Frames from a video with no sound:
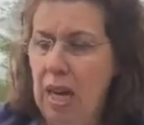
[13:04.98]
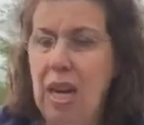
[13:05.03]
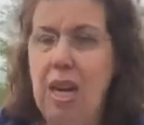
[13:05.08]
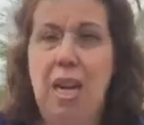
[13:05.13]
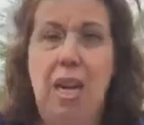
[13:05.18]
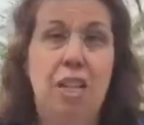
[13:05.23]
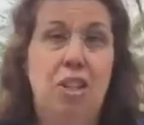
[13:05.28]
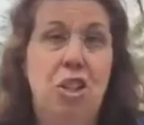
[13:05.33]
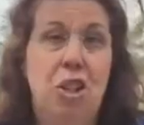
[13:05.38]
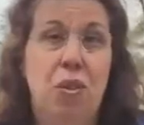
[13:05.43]

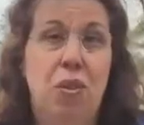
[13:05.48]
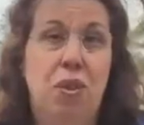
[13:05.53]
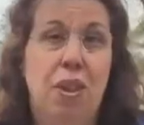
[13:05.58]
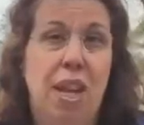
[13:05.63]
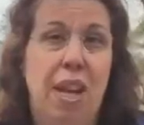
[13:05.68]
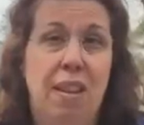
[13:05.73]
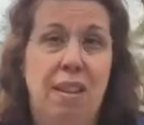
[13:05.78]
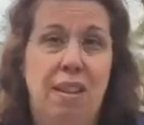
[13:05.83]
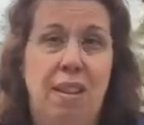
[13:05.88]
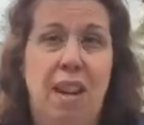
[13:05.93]
And I chose
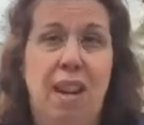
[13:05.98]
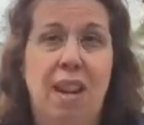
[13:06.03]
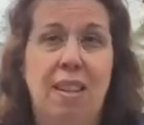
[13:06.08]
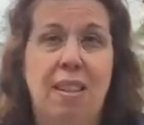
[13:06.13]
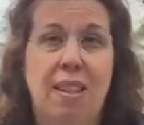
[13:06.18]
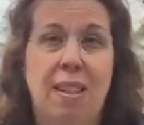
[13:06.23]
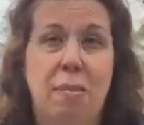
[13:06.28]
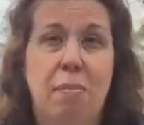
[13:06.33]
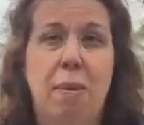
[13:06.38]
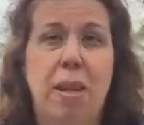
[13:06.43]
that
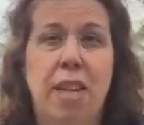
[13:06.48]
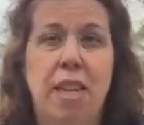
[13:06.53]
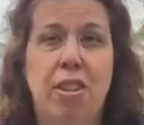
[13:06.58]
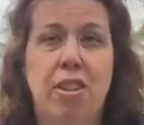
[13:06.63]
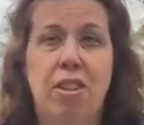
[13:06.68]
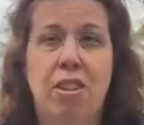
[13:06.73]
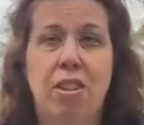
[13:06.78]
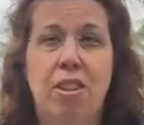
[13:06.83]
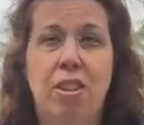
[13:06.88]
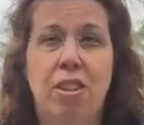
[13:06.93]
size to make
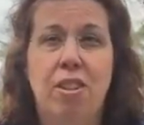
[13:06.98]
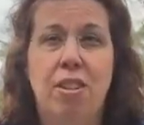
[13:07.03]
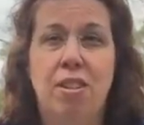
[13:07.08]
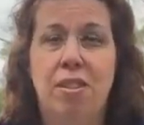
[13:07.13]
her.